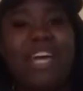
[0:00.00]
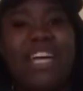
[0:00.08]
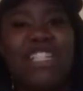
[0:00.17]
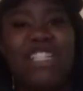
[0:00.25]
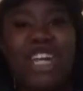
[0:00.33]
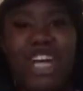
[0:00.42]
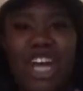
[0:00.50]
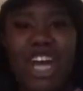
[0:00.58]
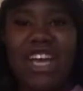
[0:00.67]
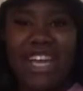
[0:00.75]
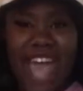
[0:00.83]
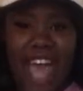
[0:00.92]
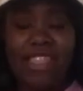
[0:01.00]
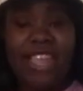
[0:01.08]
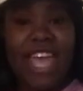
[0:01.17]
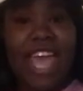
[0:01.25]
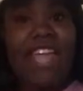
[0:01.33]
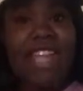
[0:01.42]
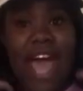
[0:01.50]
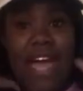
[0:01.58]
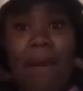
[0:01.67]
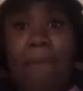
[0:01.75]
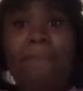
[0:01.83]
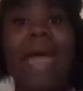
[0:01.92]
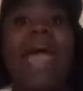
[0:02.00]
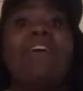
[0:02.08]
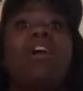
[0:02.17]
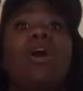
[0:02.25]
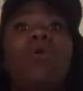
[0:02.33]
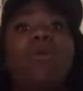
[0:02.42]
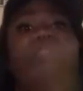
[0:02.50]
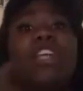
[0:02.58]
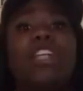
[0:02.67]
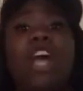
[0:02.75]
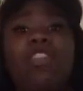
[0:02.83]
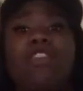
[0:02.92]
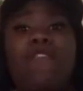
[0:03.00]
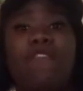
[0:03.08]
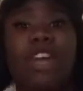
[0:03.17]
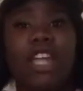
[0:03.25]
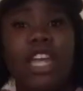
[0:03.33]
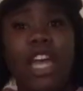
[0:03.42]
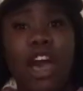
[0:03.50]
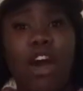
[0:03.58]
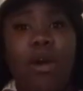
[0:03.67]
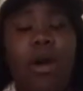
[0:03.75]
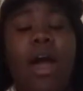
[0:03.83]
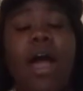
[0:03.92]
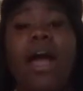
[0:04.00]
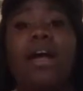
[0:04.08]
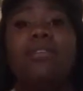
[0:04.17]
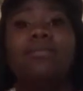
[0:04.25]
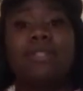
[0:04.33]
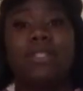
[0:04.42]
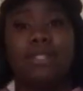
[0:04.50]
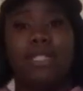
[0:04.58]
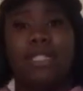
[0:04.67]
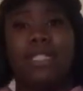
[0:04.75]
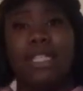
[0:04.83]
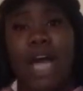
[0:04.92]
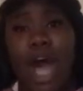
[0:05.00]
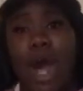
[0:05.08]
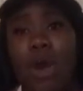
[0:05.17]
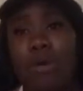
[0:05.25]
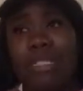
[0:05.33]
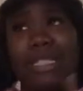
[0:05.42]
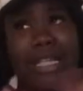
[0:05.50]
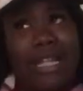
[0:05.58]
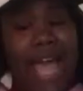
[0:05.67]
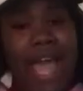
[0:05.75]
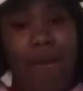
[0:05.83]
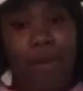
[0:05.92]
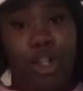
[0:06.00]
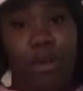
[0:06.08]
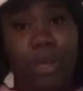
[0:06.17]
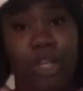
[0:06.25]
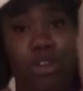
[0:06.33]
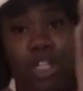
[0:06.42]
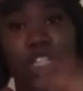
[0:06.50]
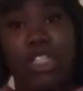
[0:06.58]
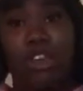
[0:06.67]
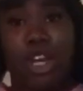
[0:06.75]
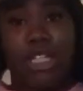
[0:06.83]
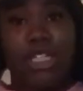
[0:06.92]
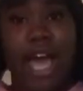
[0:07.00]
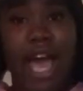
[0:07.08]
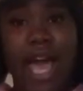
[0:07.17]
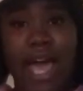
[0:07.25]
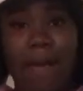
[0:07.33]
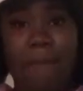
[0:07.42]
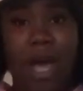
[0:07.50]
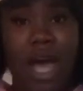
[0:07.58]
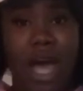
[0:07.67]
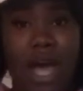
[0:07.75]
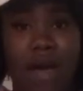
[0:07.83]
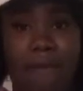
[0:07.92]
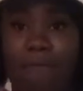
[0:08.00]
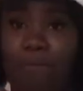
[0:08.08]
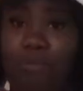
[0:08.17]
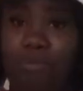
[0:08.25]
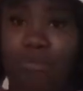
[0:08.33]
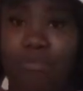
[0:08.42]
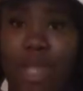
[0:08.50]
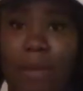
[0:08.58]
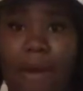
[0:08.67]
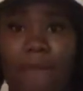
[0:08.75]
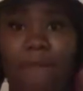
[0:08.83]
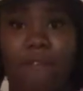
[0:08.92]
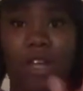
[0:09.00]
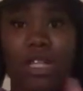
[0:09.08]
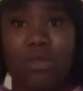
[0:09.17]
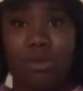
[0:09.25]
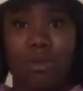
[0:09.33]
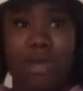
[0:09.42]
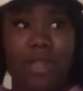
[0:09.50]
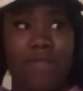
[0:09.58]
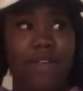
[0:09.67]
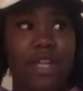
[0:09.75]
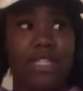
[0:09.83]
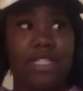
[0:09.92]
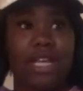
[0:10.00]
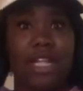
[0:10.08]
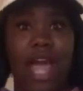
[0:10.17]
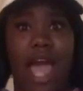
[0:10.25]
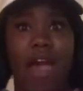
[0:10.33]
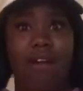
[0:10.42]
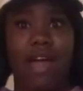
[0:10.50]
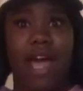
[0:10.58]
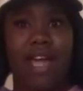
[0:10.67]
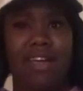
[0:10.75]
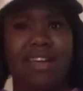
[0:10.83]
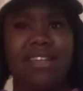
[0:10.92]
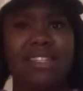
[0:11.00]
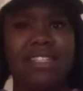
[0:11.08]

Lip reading: It's your girl Kathy, and I am back with another video. So today I'm going to be doing a story time about friends with benefits and how, like,